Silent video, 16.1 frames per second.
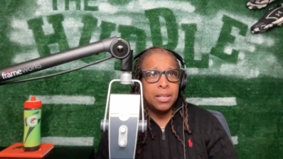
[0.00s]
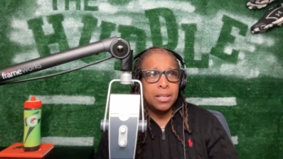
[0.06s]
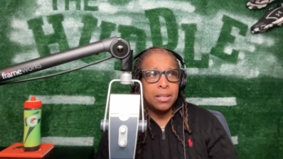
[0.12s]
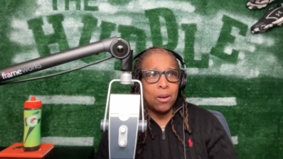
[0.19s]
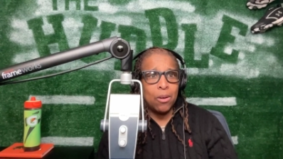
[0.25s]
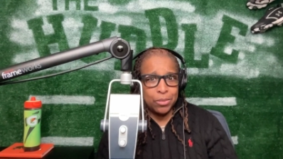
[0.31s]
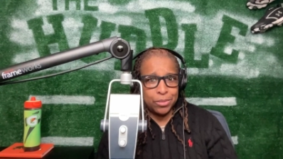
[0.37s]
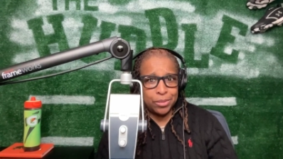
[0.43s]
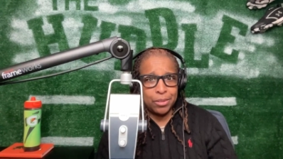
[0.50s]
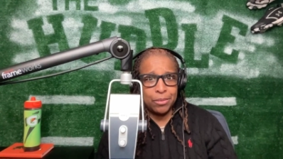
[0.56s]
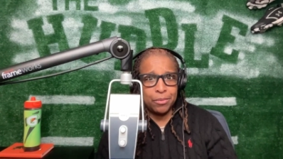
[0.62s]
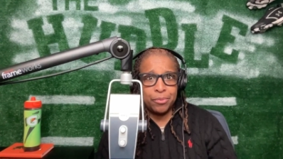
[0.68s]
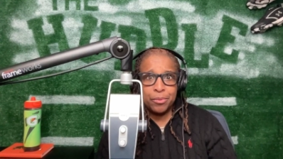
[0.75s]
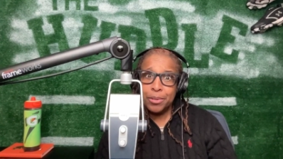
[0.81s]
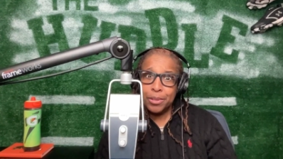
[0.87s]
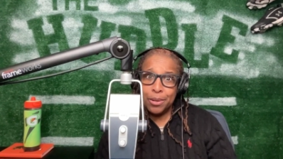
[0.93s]
also
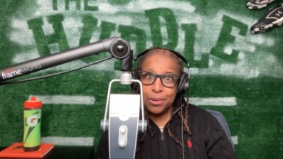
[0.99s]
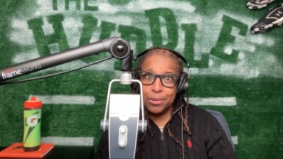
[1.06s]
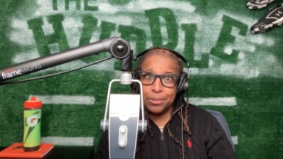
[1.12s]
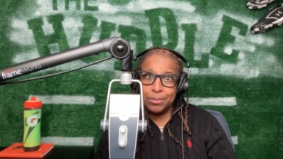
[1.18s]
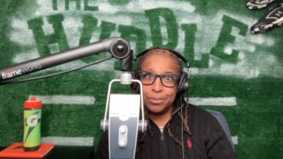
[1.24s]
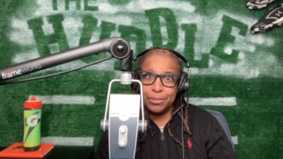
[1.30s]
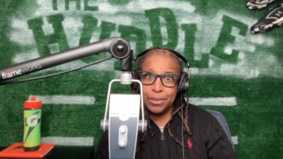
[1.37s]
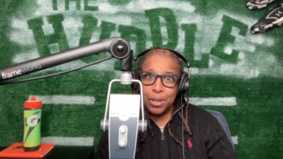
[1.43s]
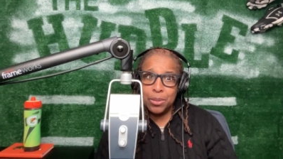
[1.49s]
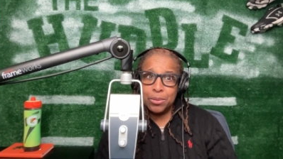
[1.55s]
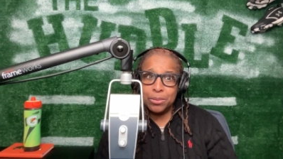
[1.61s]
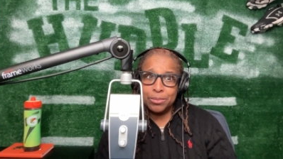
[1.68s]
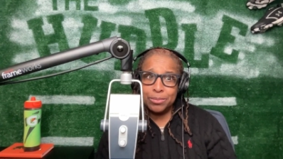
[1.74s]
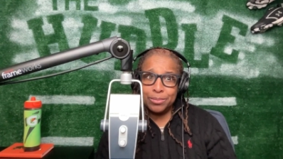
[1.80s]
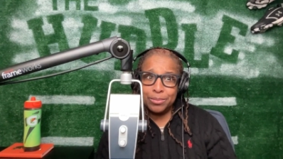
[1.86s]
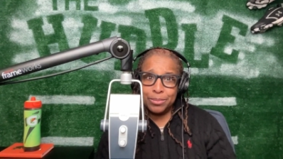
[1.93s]
for a long
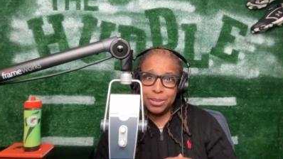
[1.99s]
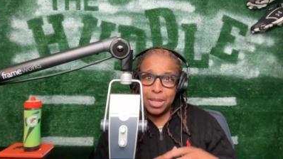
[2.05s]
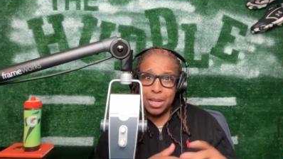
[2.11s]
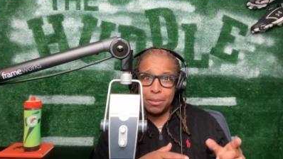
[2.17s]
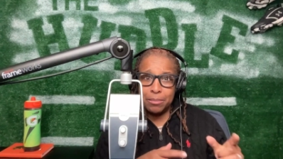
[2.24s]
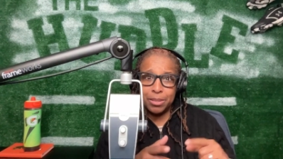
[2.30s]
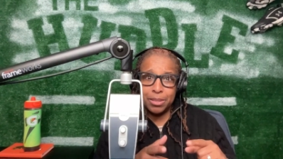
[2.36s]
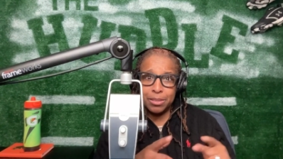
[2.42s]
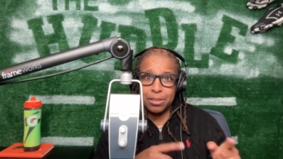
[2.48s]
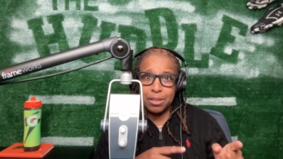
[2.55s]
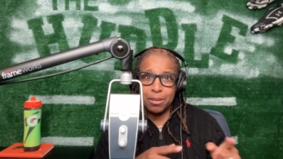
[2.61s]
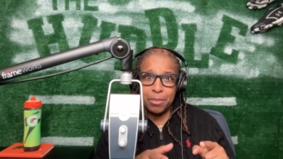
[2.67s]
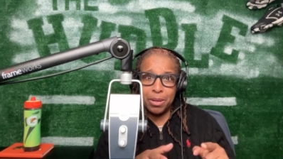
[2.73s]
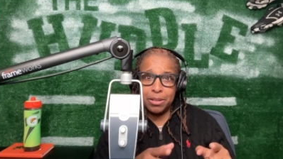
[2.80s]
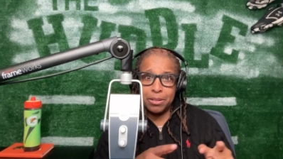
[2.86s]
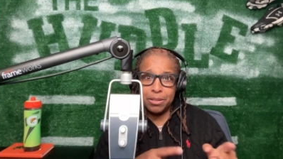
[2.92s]
time because
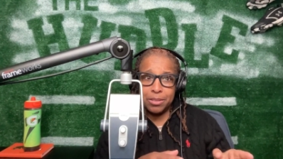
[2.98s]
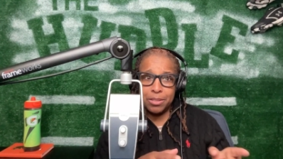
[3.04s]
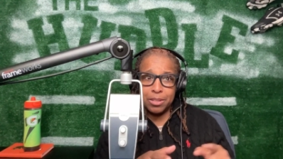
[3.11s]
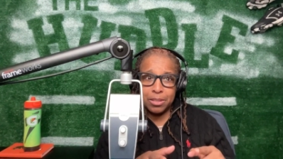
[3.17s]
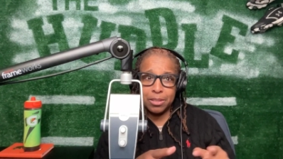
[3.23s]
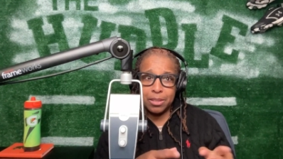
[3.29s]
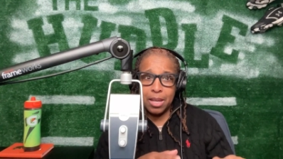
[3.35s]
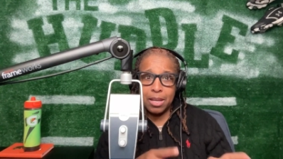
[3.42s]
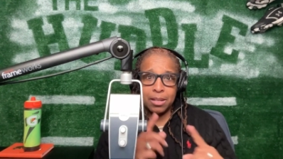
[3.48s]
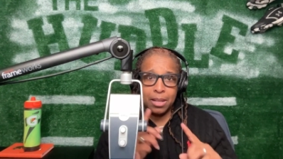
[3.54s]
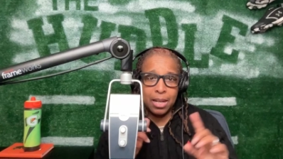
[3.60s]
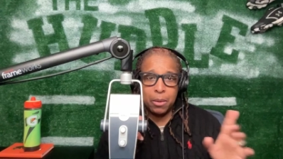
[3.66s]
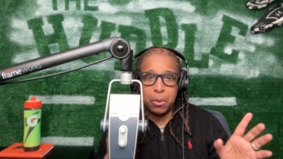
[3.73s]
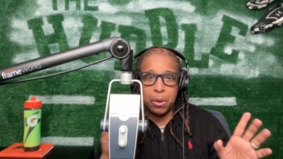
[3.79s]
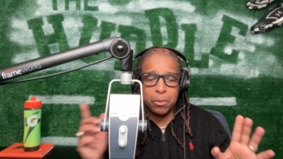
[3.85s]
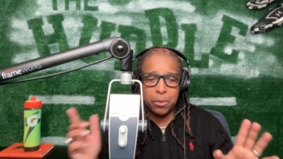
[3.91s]
Commanders just got.
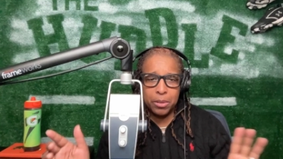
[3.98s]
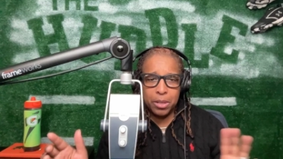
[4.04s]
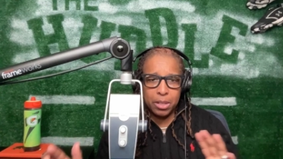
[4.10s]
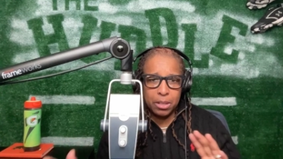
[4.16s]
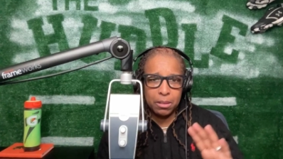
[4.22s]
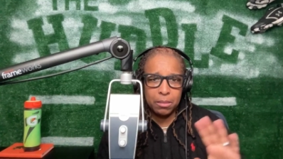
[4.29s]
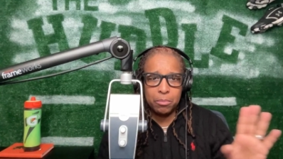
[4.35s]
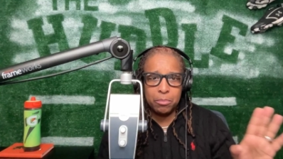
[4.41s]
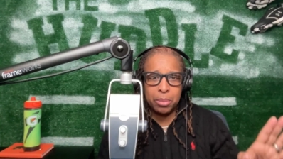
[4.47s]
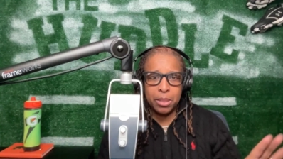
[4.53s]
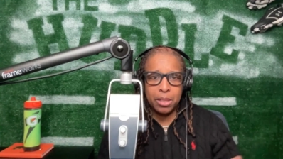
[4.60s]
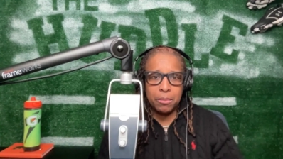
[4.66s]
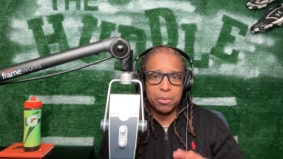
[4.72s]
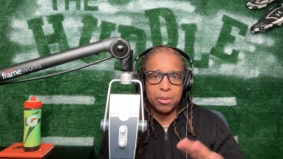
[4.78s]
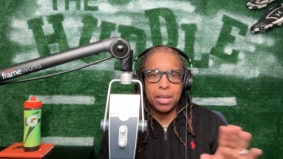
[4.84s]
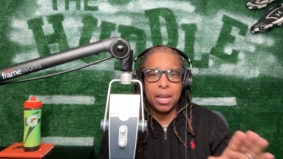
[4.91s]
Anyway, we don't need to
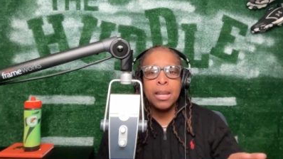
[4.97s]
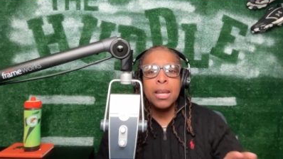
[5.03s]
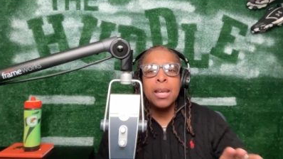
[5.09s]
belabor that.